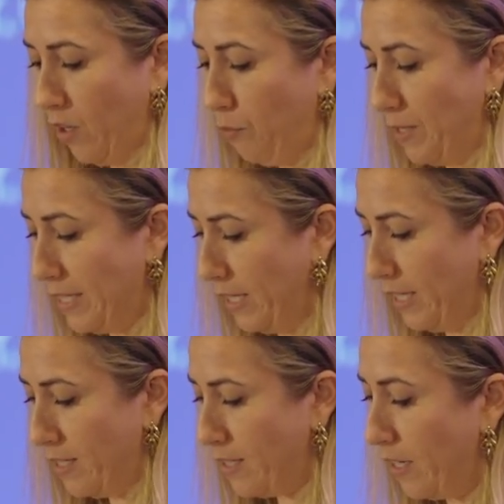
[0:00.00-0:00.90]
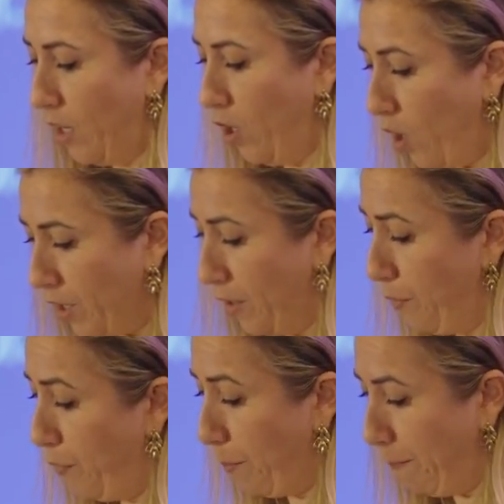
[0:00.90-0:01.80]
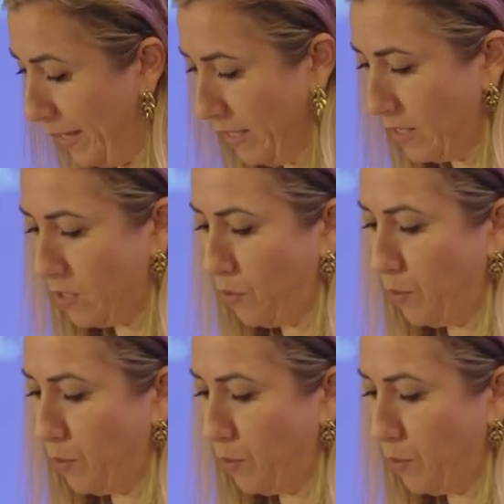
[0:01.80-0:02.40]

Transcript: resilience, and a longing for peace,